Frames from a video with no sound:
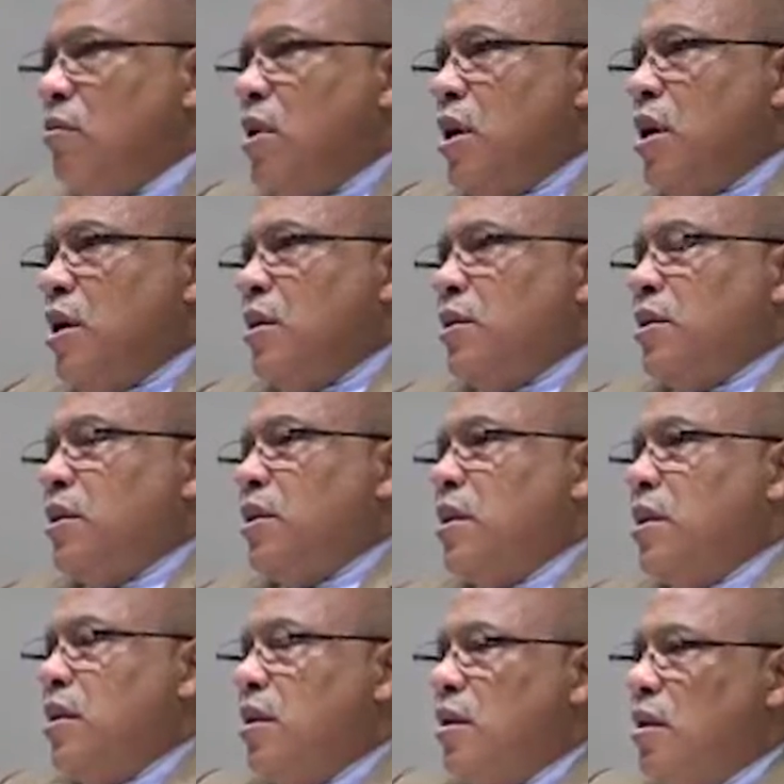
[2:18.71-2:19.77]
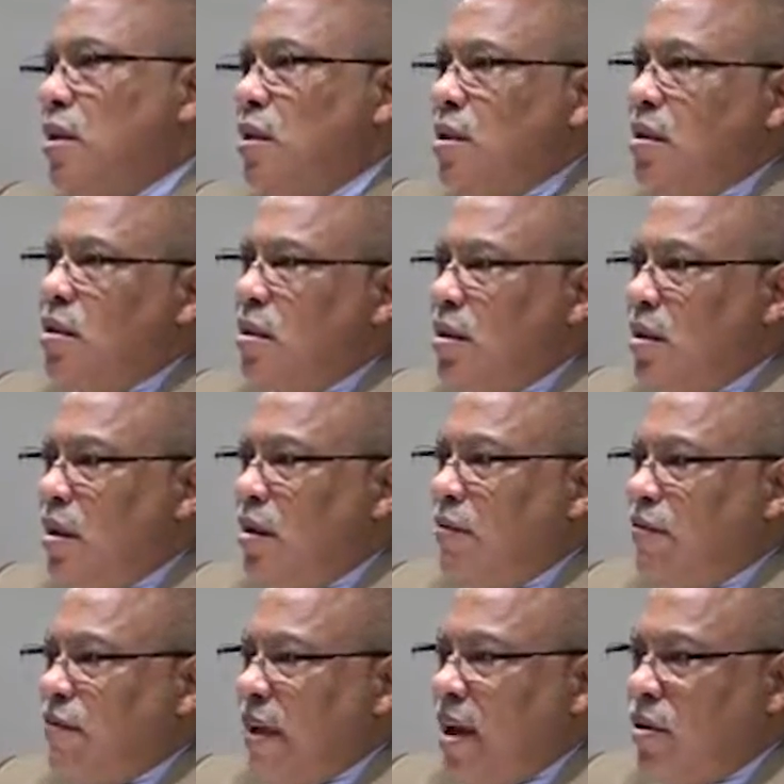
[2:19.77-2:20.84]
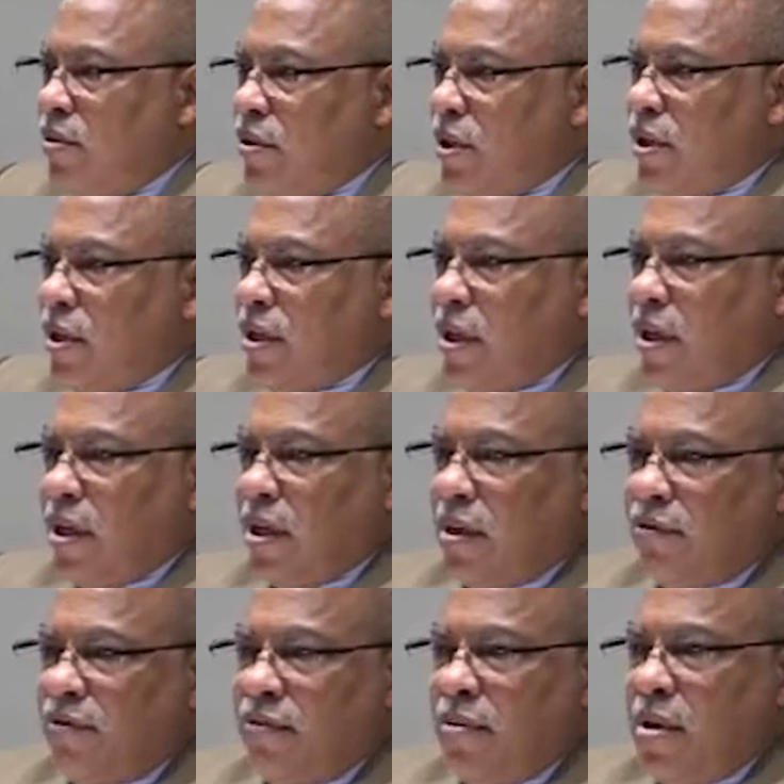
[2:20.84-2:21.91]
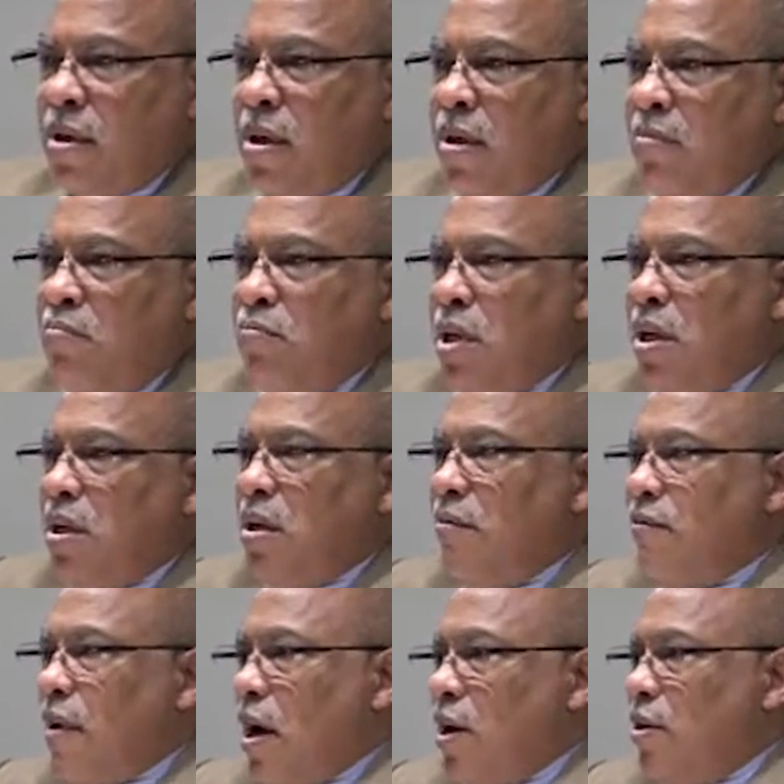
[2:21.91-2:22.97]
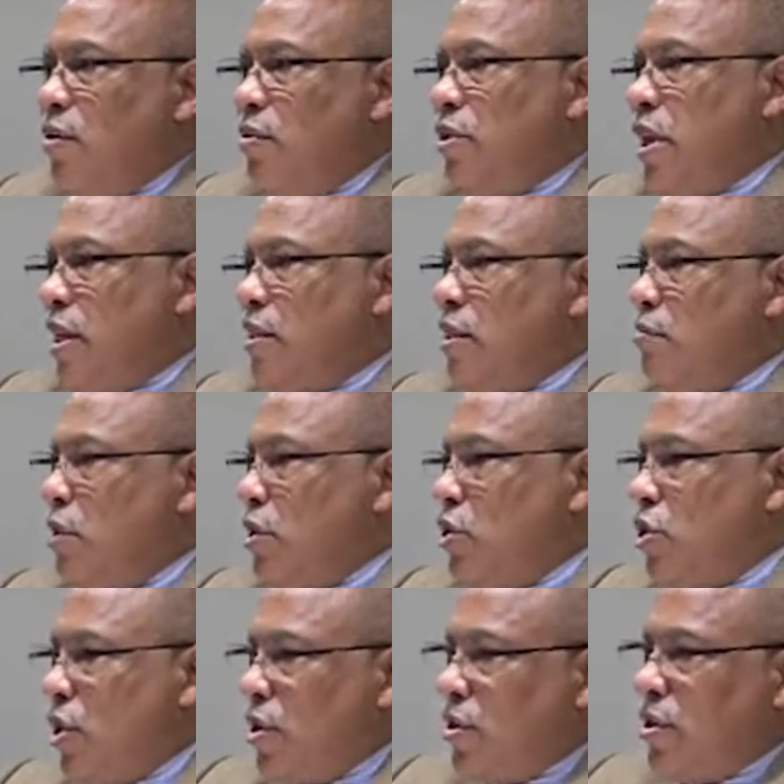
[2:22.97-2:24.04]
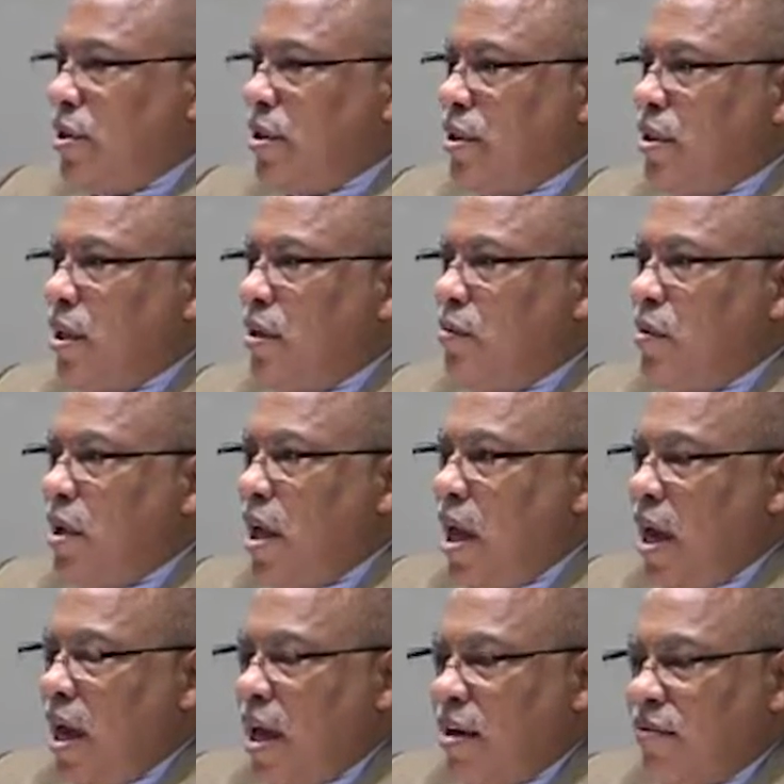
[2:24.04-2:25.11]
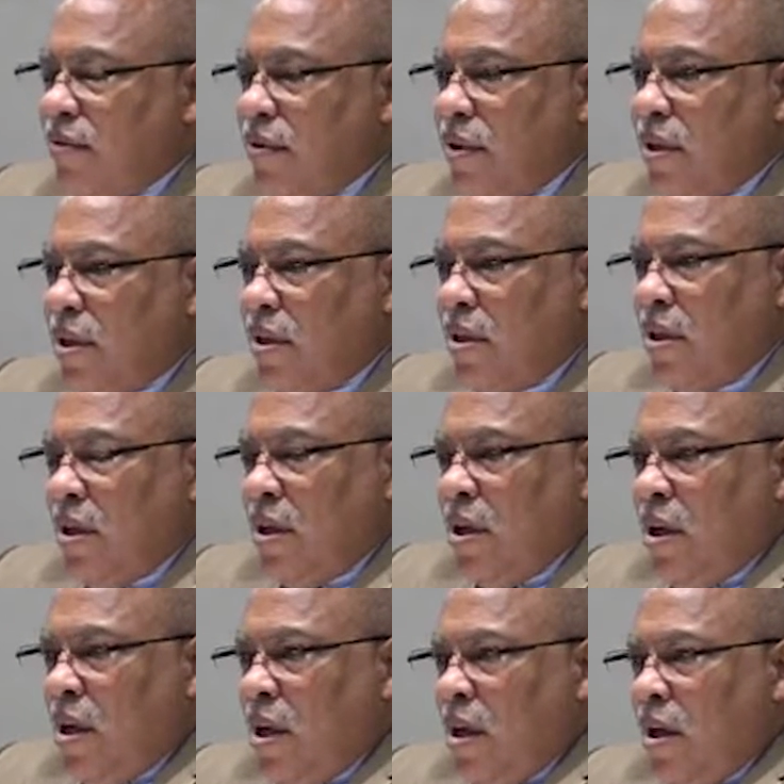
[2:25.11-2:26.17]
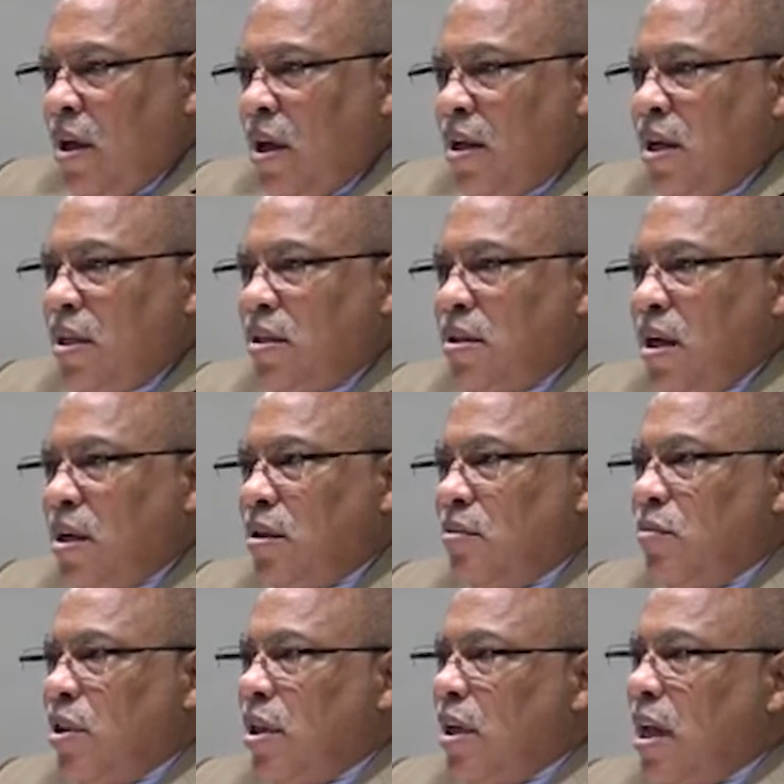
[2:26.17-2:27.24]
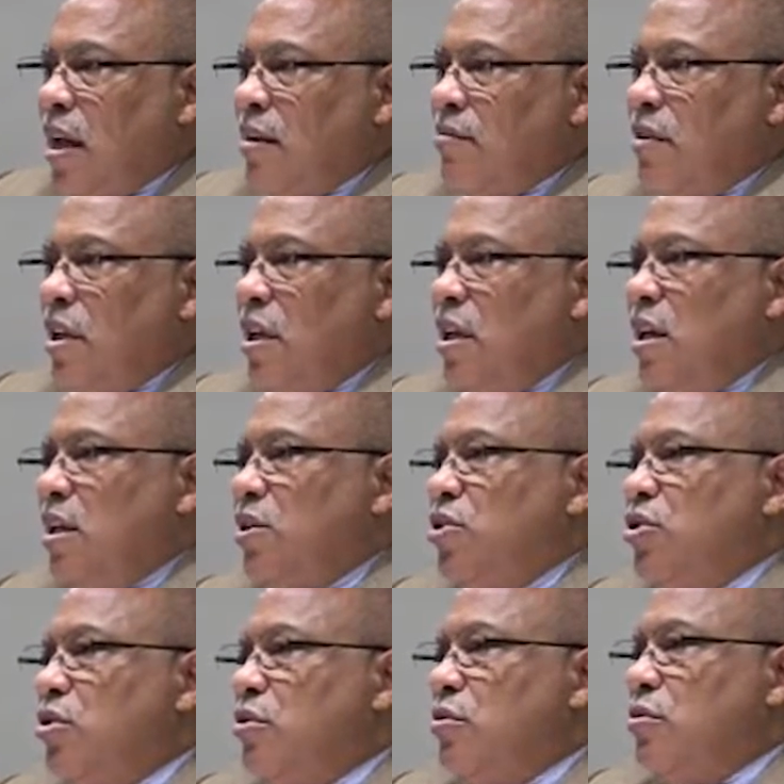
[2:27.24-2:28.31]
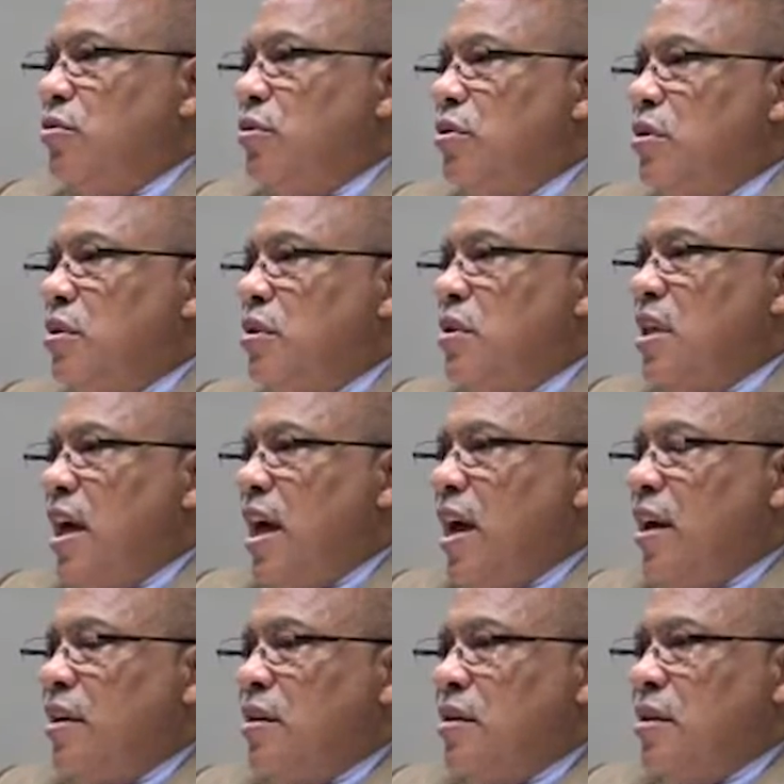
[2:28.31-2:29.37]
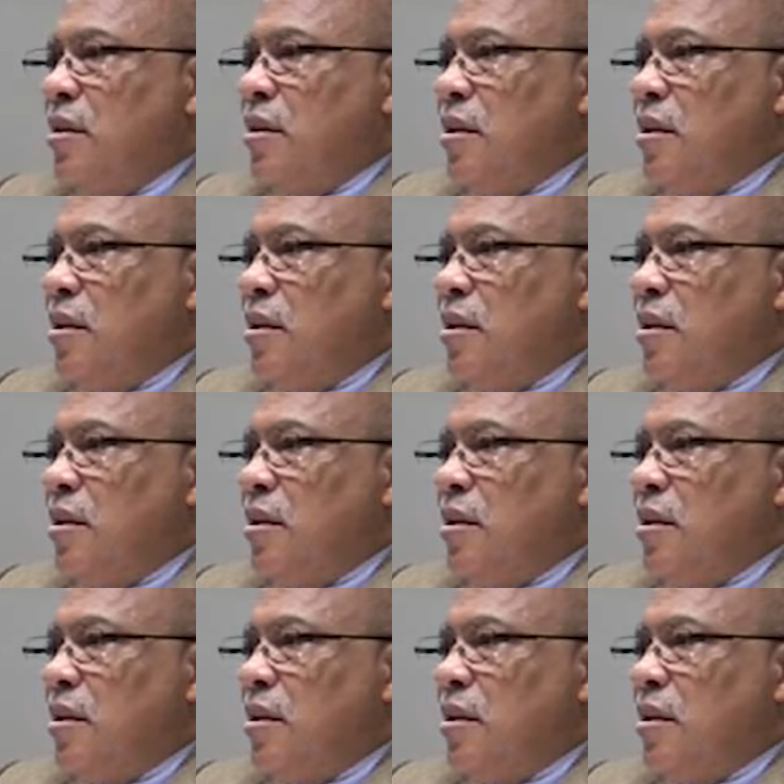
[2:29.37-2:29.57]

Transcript: was a founder of many of our New Testament churches that we have. And he dealt with a lot of the issues that